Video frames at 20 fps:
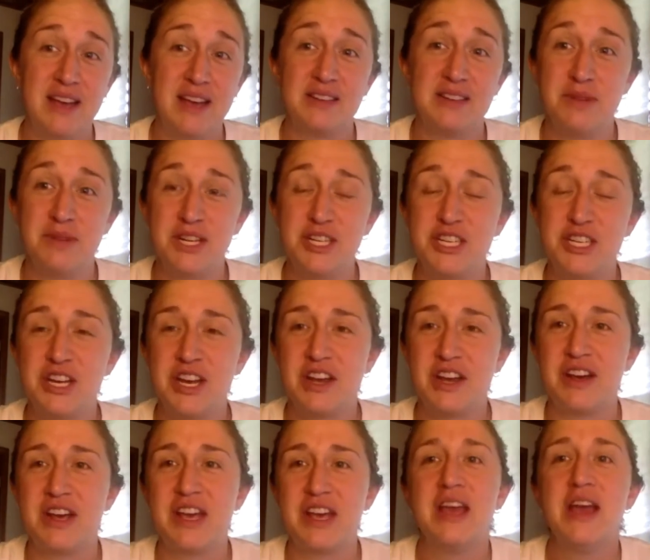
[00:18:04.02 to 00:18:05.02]
as a
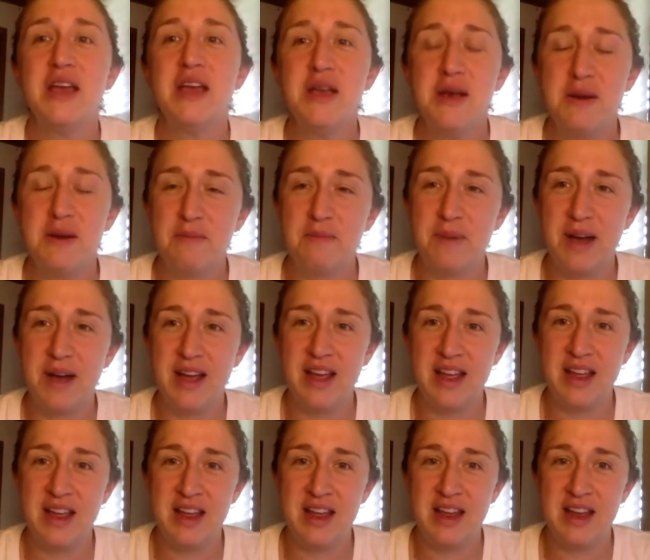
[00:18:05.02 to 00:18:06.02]
missionary, but
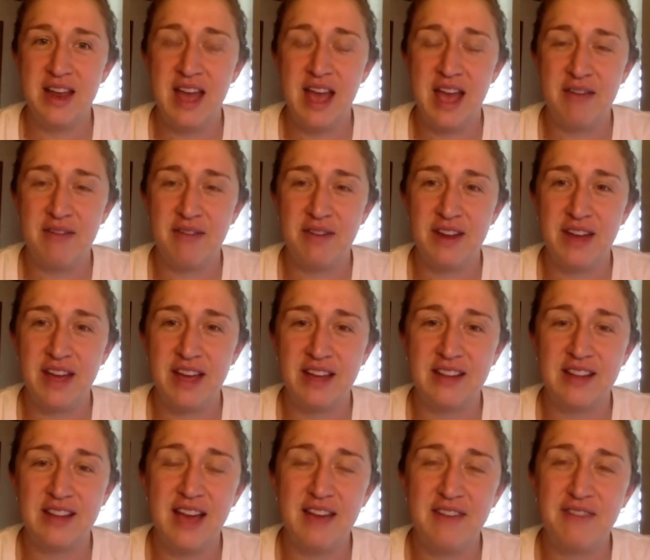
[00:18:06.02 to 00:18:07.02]
in everyday
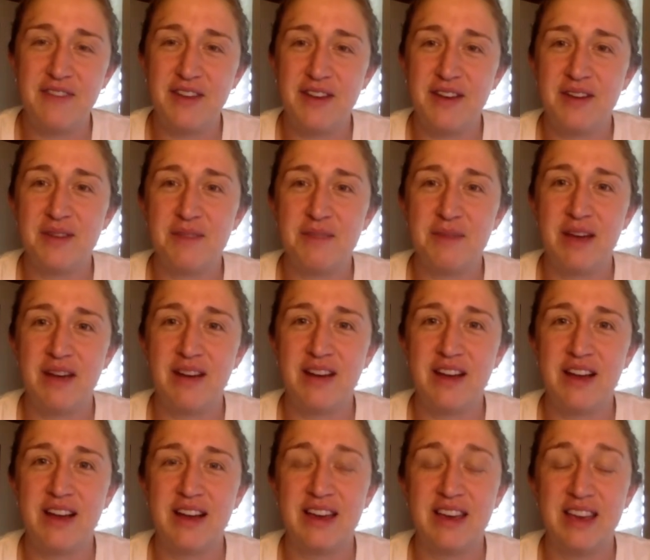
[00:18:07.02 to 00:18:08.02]
life here in
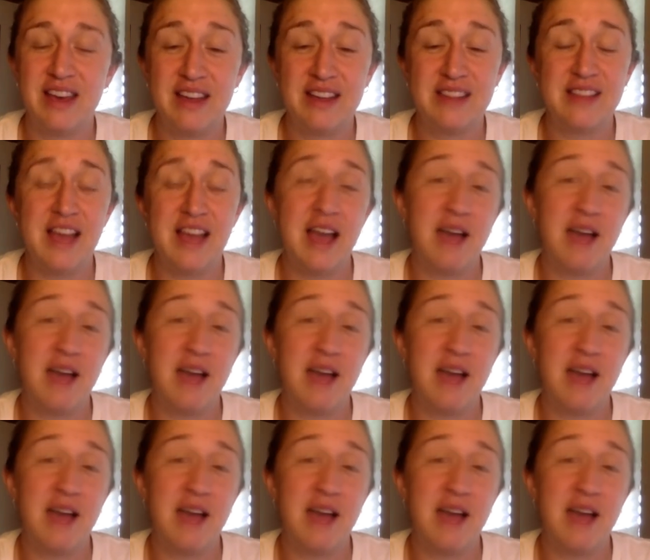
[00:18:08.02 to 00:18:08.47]
America, kids,